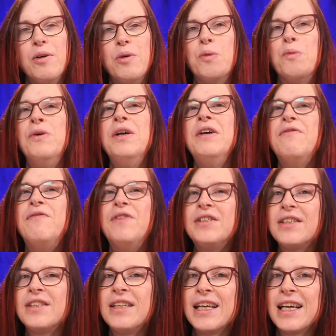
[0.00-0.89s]

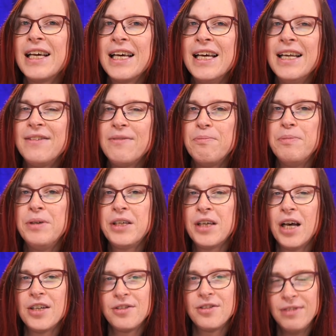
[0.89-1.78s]
revisiting it
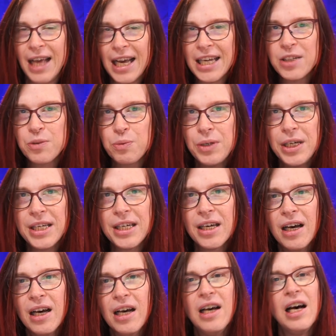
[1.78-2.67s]
because next week
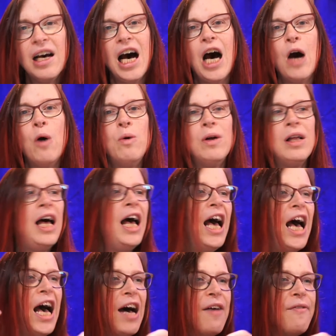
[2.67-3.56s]
I will
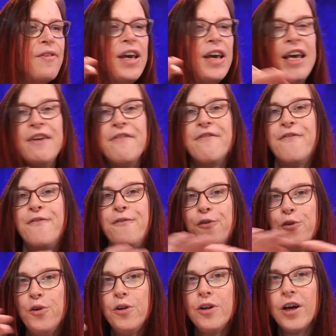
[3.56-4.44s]
have a
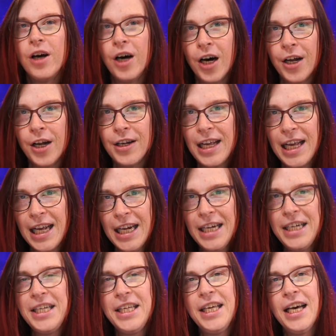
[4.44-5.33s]
full-on
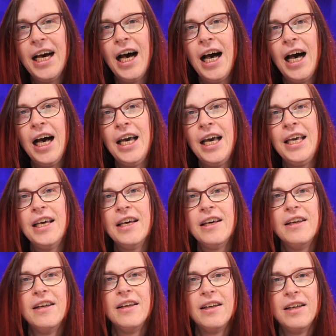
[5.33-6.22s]
NDI
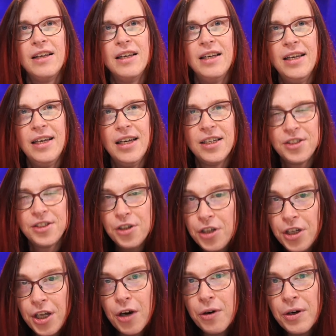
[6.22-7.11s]

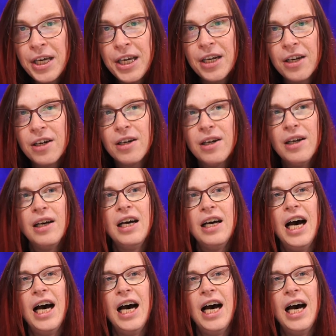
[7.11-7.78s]
studio here.